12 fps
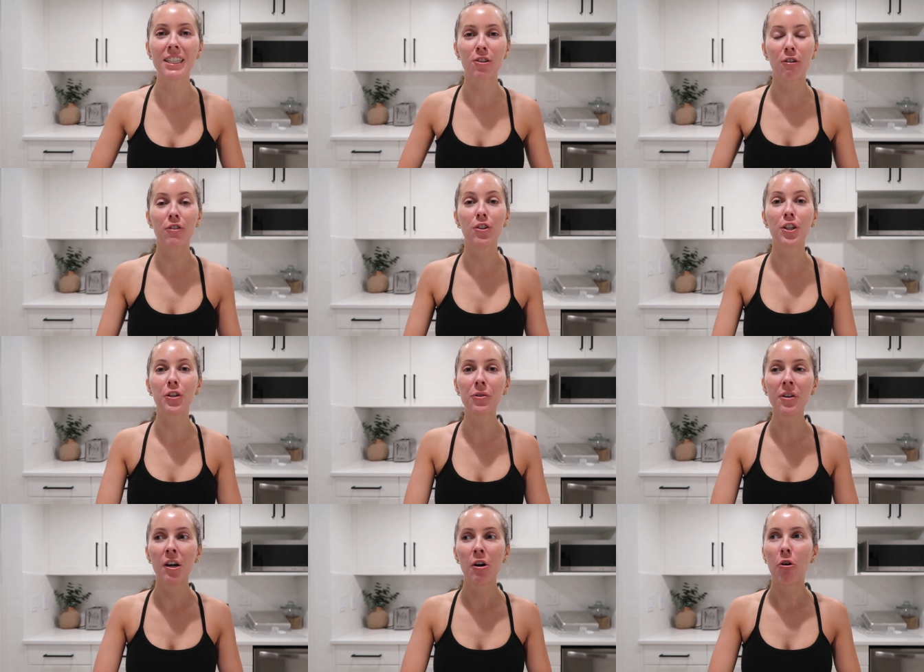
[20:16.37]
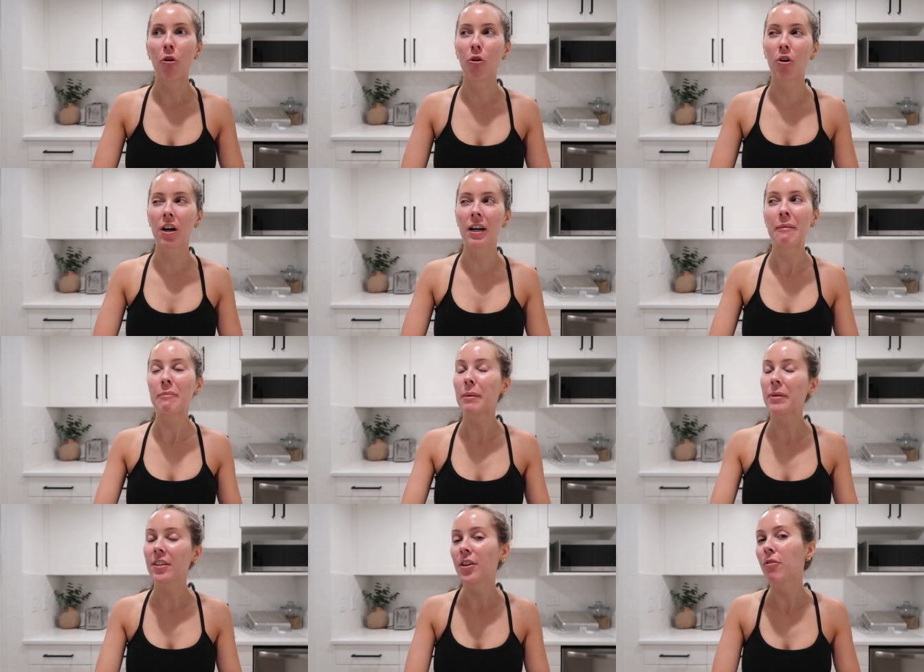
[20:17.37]
So if you're new, or
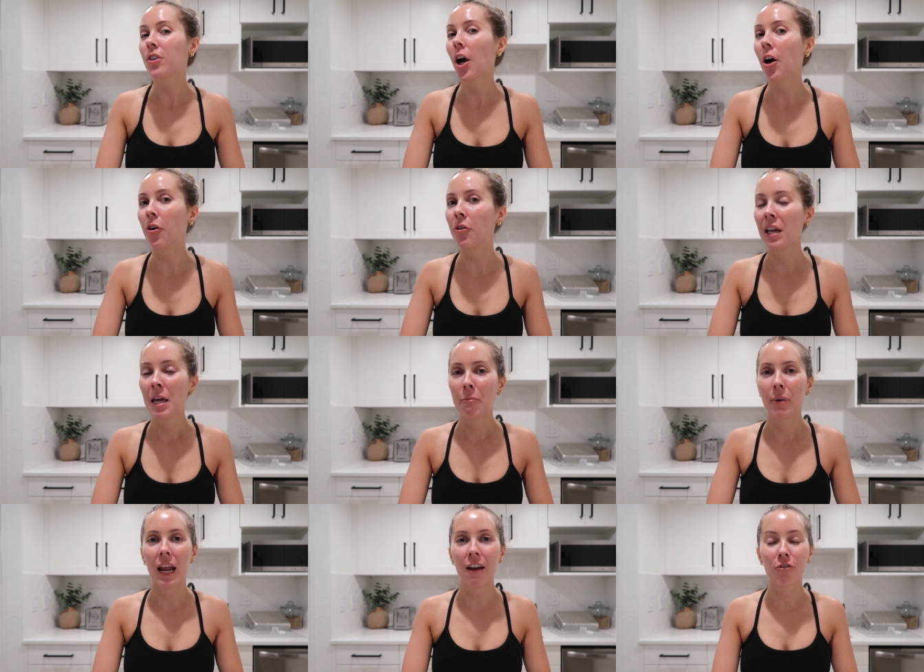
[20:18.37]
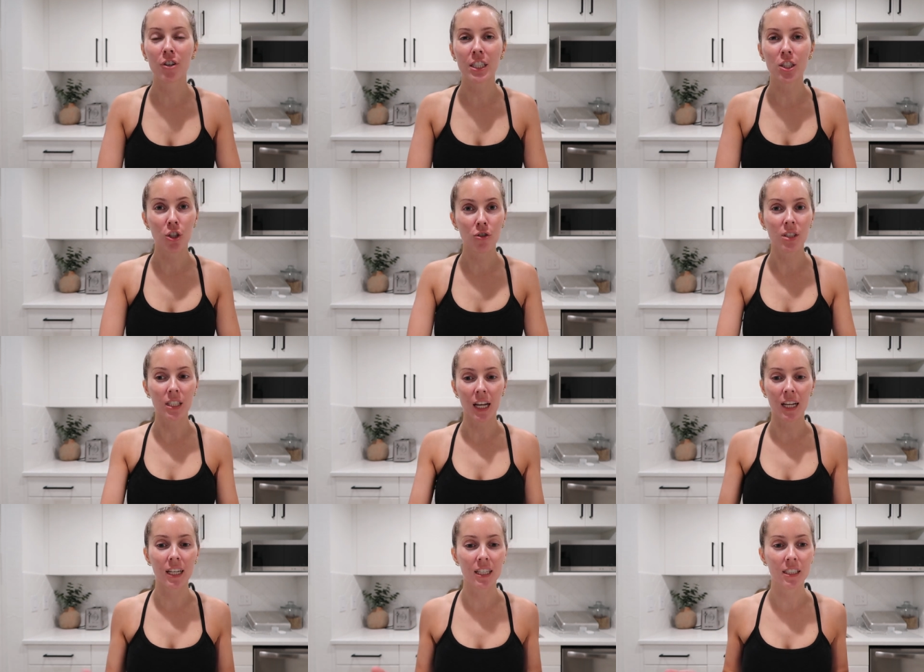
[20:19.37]
maybe you don't know, but every
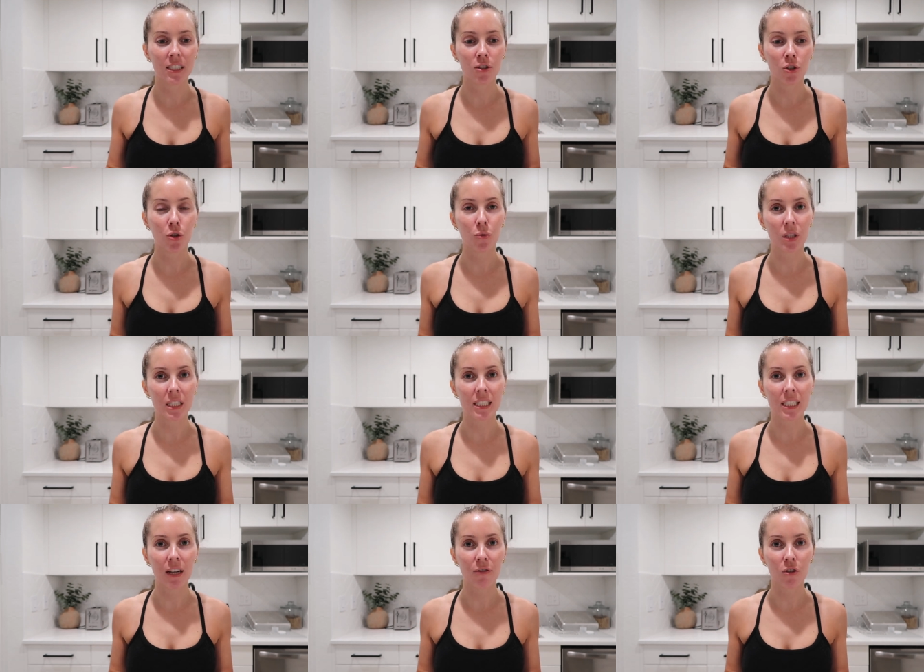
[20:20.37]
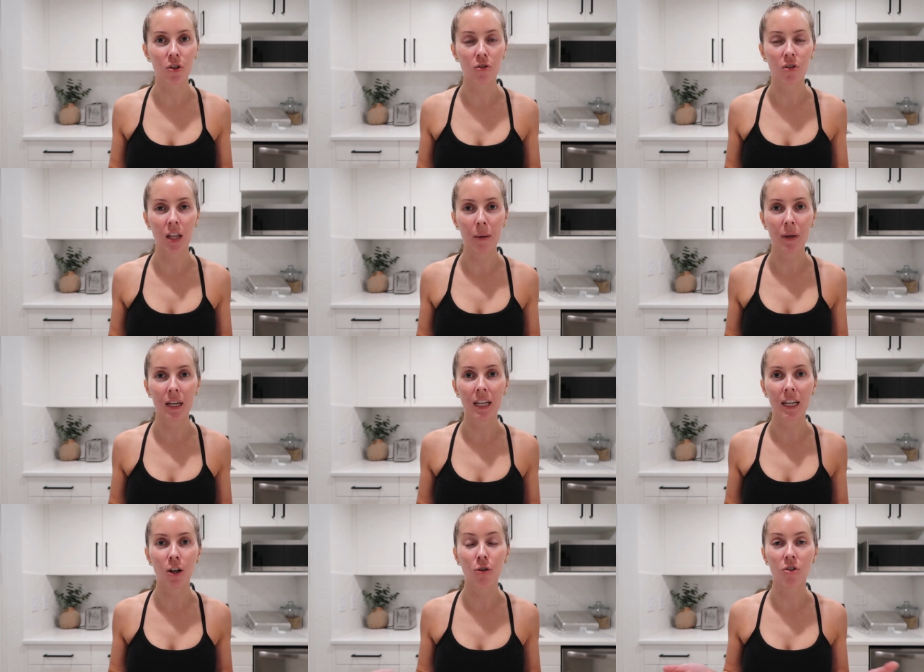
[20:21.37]
Tuesday is new release day for Lululemon
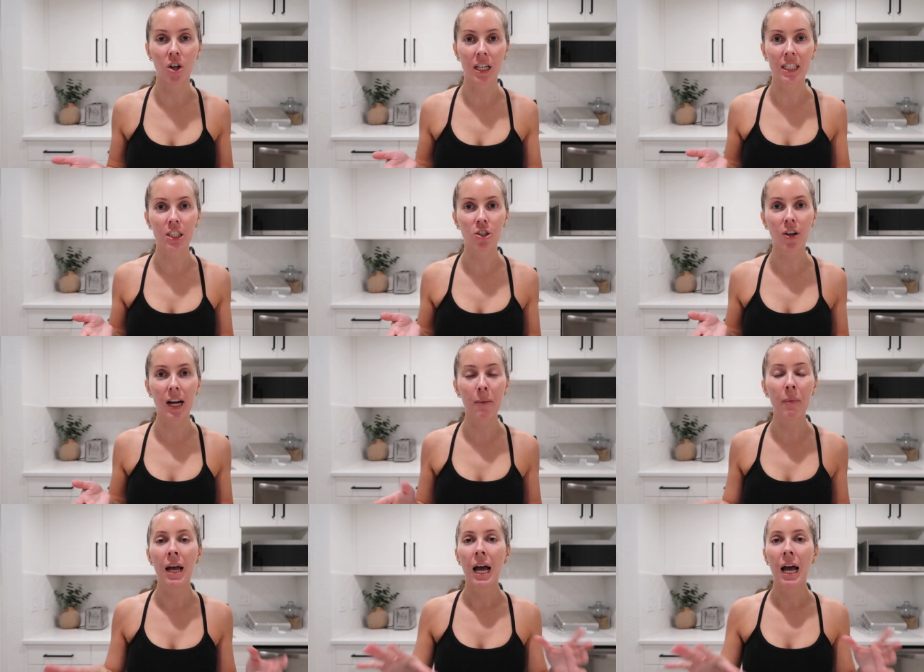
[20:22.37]
and over on Instagram,